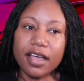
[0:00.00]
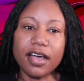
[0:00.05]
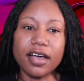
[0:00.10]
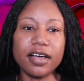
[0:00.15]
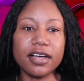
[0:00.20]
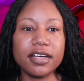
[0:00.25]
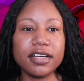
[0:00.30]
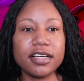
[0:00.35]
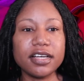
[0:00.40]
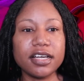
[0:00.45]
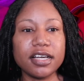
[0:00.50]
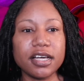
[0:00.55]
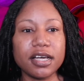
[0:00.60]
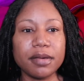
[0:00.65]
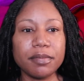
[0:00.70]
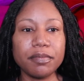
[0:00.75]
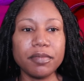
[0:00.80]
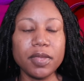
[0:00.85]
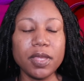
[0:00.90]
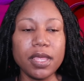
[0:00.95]

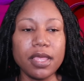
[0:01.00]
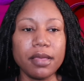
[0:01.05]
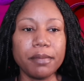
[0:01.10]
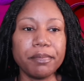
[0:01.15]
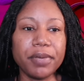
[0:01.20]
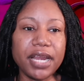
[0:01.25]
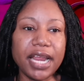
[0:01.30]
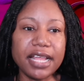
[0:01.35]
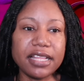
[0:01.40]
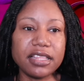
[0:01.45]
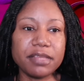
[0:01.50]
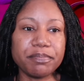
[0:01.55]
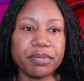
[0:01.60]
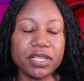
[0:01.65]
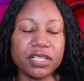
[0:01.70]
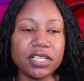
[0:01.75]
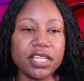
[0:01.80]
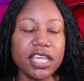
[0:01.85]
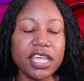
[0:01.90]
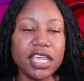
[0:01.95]
But I
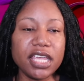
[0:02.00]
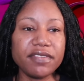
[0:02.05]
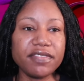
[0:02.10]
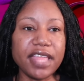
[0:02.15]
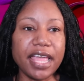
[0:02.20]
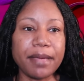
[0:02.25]
believe